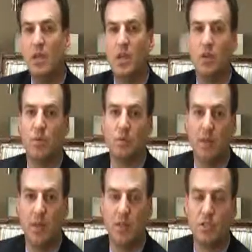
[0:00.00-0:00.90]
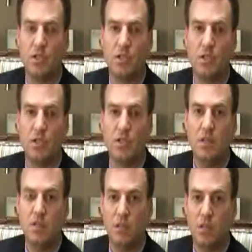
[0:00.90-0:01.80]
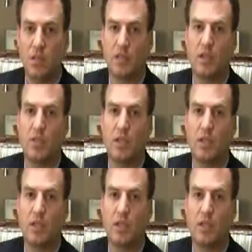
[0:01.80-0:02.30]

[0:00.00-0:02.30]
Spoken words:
a dermatologist, to look at those